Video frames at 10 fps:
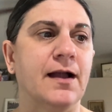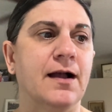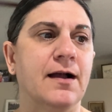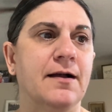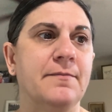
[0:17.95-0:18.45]

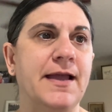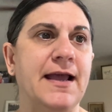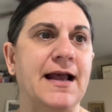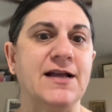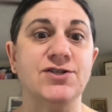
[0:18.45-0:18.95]

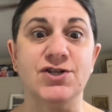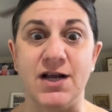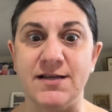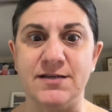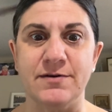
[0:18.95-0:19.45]
and I had
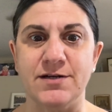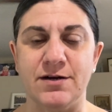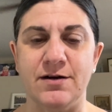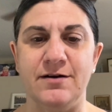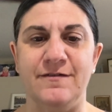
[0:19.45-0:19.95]
just
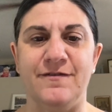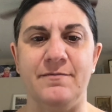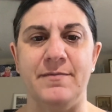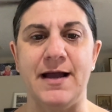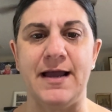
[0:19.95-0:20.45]
returned
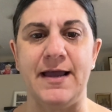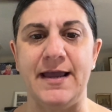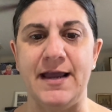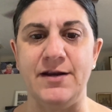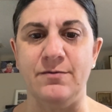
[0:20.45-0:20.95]
from my
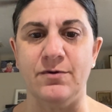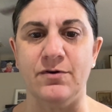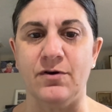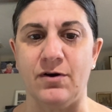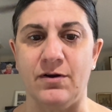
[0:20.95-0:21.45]

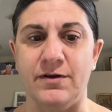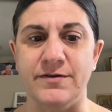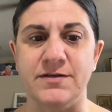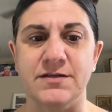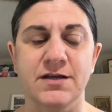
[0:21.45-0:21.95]
annual
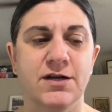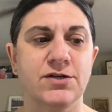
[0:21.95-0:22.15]
girls